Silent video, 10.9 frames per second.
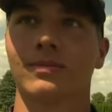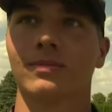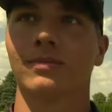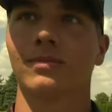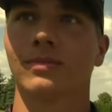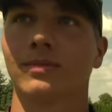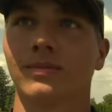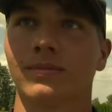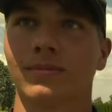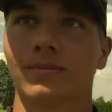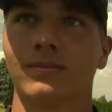you finish in a
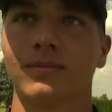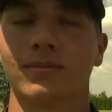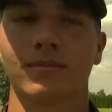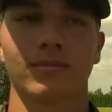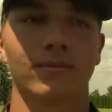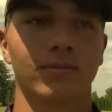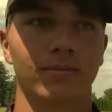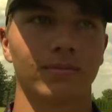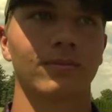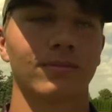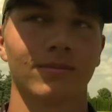tie for that top overall
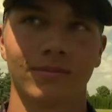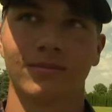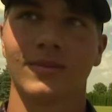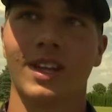score.